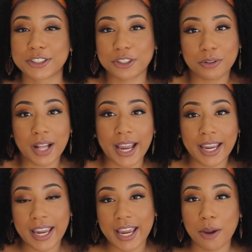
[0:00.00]
Do you
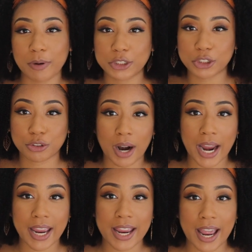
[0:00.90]
like it? Would you
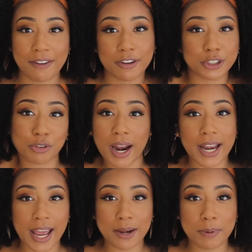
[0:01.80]
try it? Have you tried
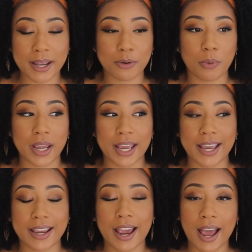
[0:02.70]
a headband
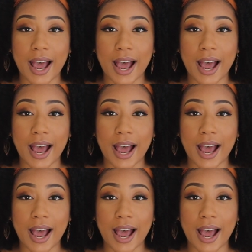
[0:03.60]
wig?